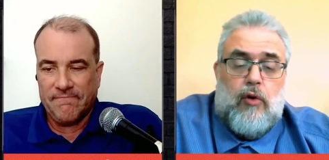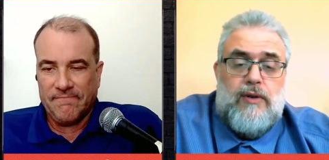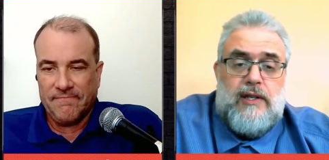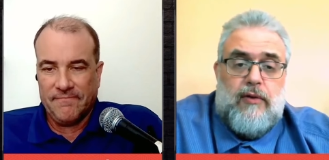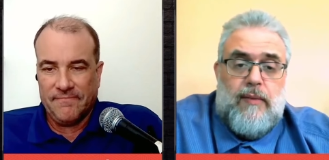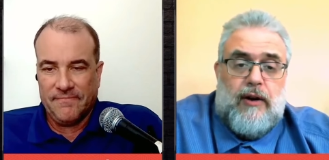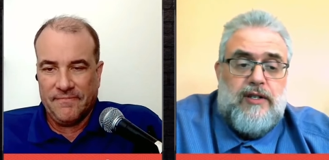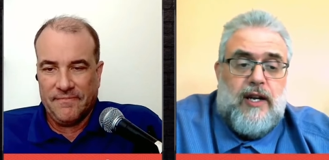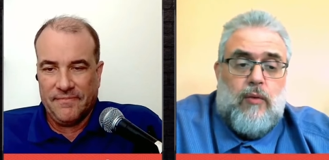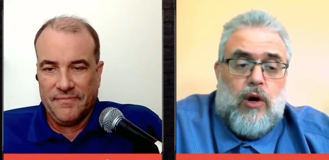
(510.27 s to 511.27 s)
Speaker 1: of Robeisy
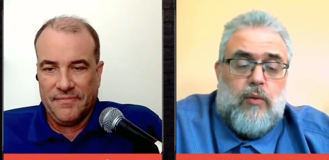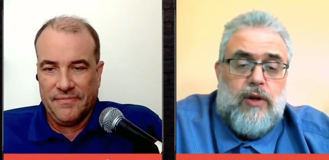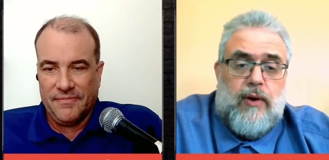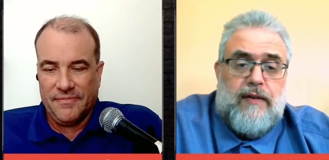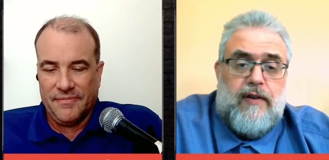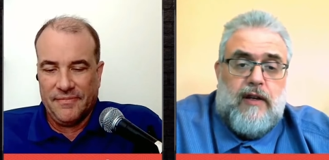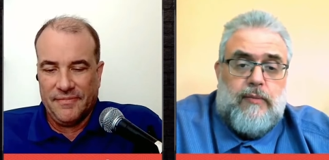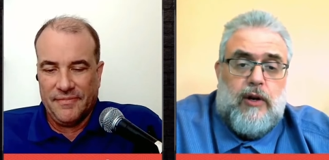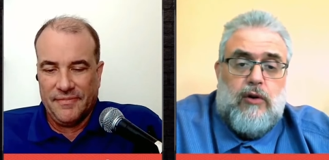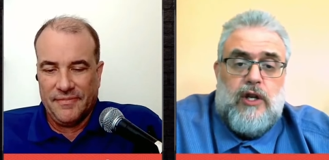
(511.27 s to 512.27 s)
Ramirez and work with Rafael
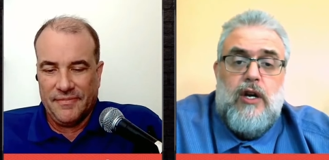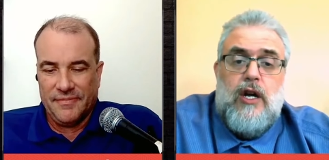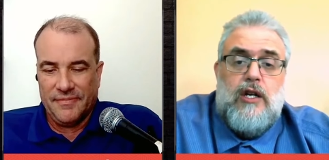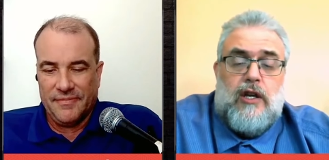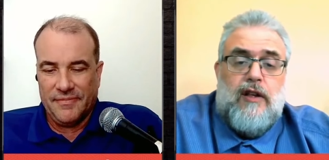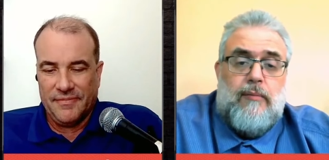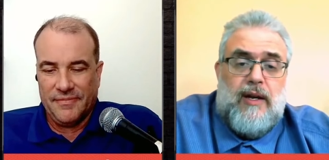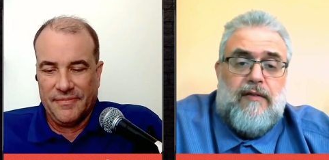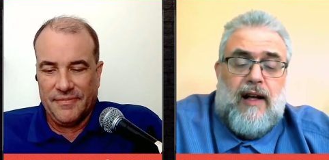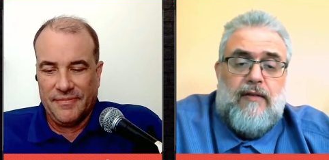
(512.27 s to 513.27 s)
Espinoza. So they'll
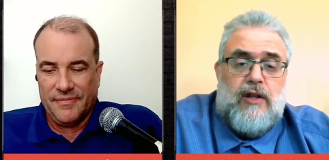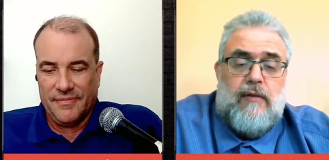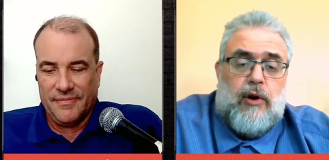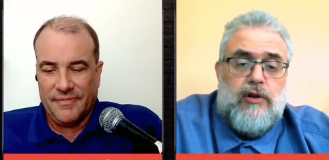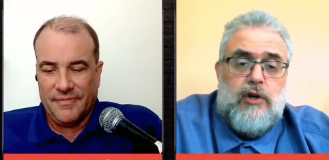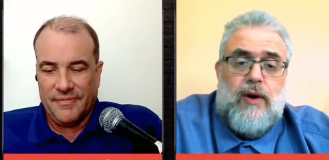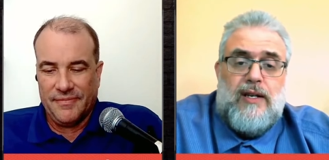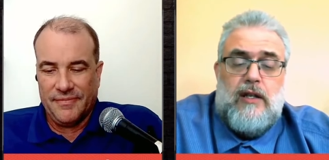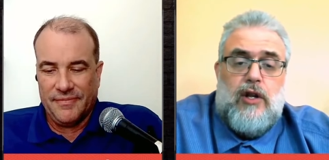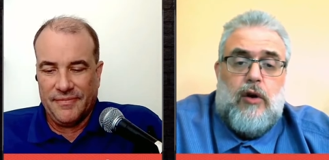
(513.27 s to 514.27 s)
be involved with the person who
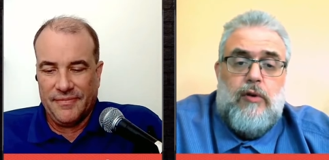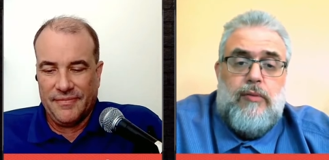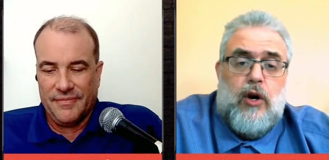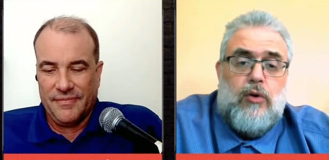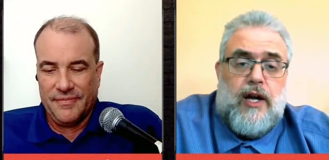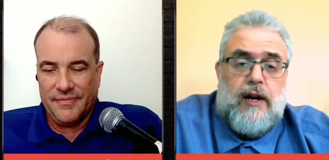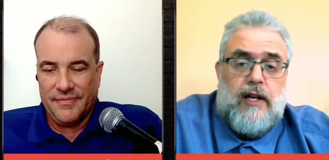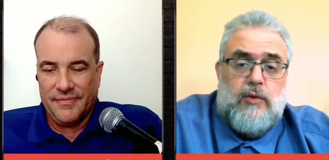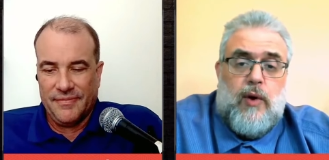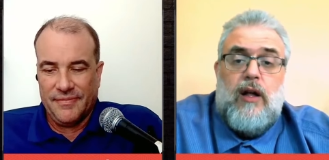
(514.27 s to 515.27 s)
has the WBO
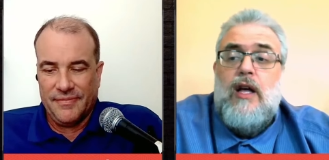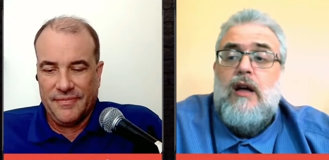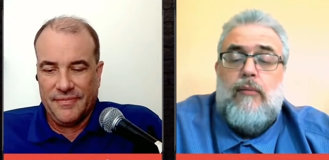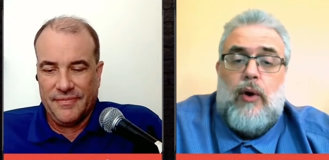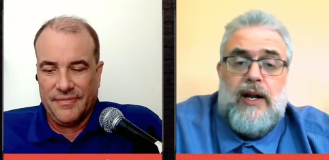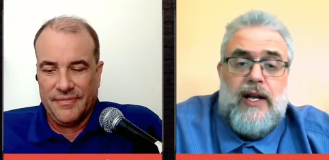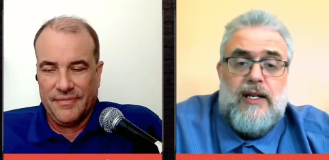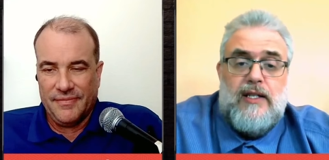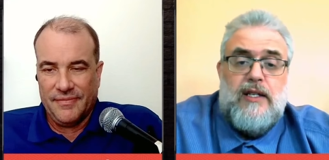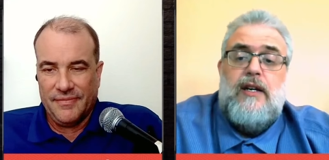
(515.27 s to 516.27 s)
title as well. Point
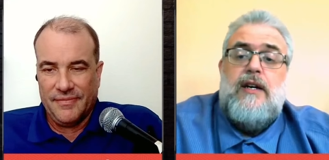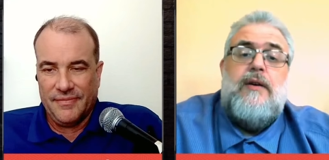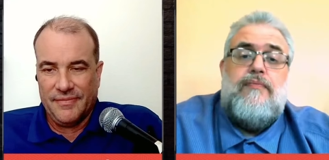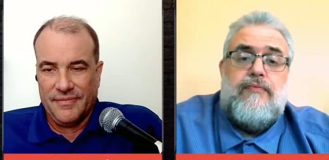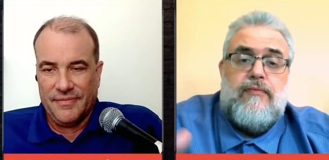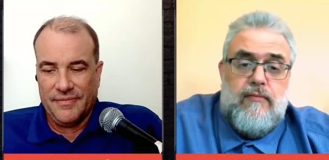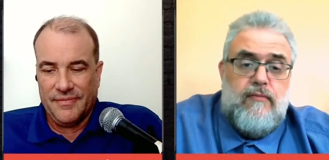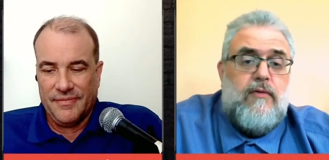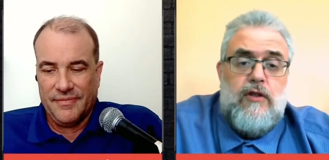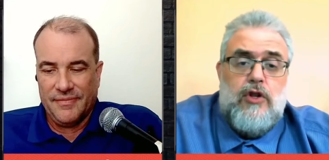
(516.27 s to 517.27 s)
is,
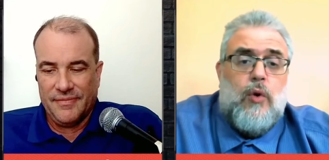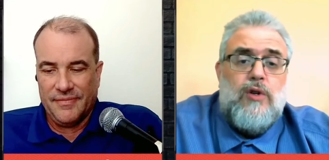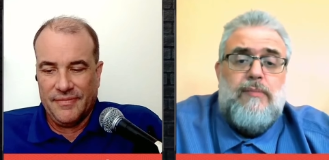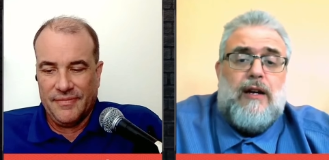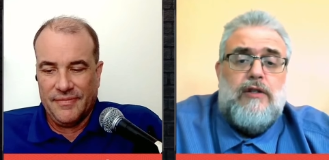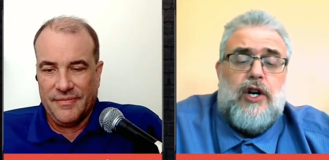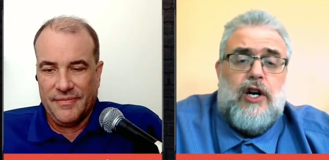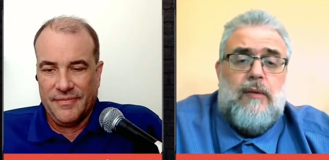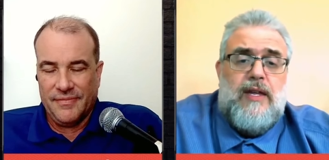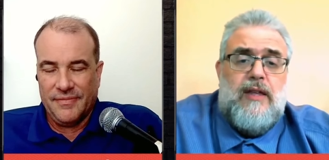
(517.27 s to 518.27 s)
those belts are
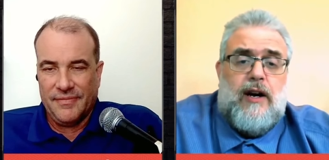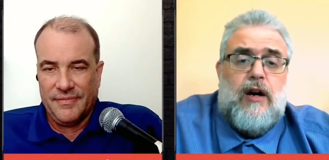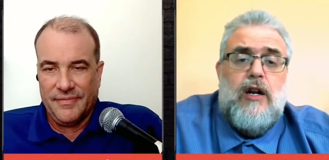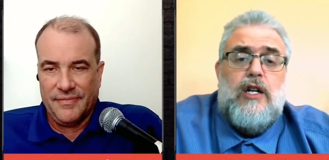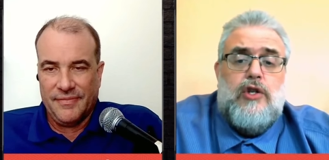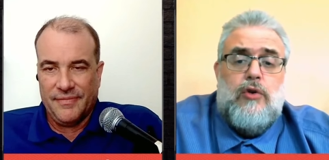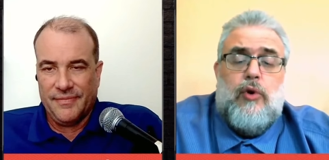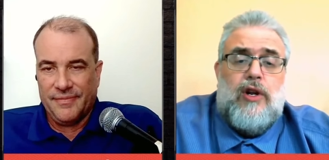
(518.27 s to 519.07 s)
going to be there to